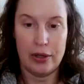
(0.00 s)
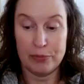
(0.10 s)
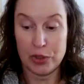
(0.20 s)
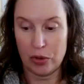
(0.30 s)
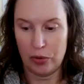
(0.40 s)

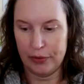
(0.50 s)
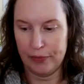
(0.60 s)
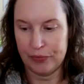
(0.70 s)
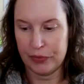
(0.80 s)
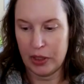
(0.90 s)
sold.
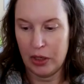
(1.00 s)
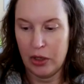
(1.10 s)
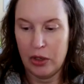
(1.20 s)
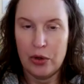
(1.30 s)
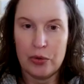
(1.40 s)

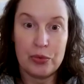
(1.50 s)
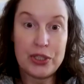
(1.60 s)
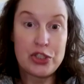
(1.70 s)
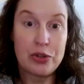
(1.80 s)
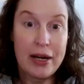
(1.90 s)

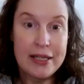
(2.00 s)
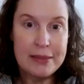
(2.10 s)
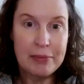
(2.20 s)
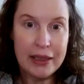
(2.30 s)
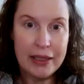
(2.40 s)

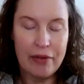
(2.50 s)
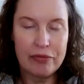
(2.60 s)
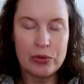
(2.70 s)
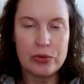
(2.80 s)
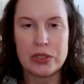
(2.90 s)
Retracement
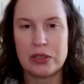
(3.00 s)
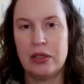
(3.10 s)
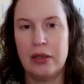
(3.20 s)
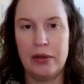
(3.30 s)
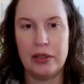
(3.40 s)
levels,
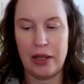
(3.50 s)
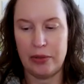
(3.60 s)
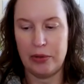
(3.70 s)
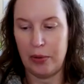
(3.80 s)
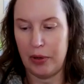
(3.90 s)

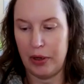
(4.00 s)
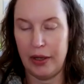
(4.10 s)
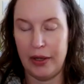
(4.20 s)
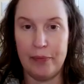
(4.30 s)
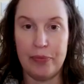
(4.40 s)

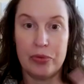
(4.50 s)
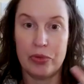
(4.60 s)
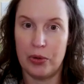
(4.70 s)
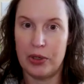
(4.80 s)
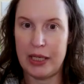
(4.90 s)
another
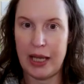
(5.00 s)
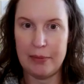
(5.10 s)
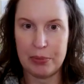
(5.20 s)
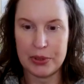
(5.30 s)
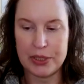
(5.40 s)

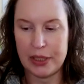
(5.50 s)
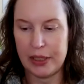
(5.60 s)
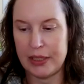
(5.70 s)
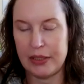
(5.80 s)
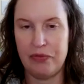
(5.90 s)
38%,
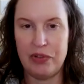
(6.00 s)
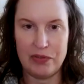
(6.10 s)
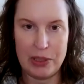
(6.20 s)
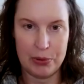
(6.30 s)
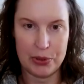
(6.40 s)
50%
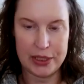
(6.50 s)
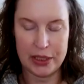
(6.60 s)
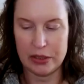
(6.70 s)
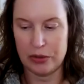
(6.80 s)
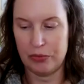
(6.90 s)

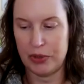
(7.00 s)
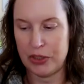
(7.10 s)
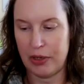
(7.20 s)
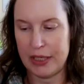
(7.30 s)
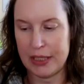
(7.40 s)

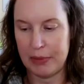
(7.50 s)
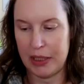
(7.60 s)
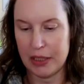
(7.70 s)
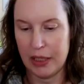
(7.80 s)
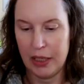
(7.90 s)
retracement.